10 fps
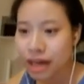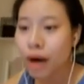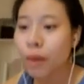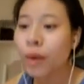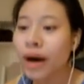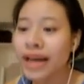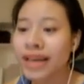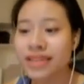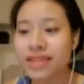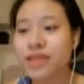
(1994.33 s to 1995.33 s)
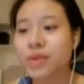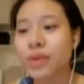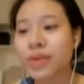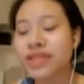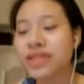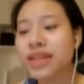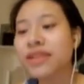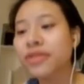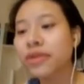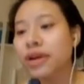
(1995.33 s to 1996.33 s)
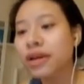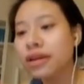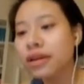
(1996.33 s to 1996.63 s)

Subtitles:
Why is this what we stand for?